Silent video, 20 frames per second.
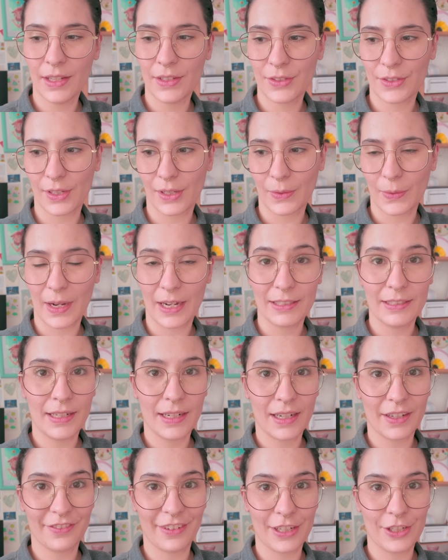so I did
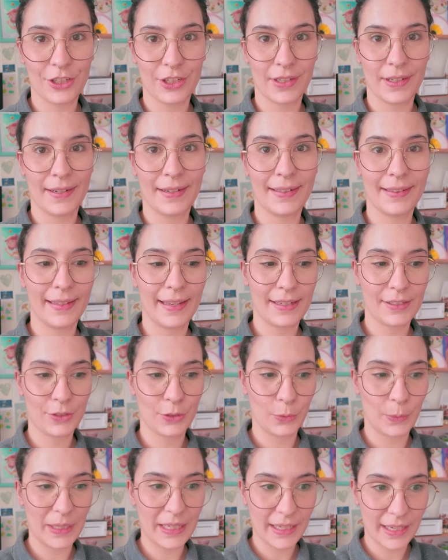a convention
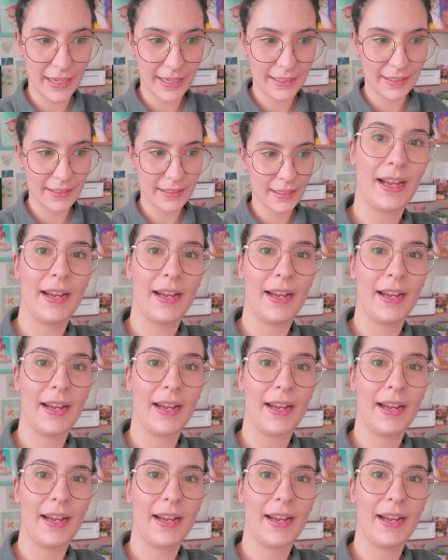last weekend.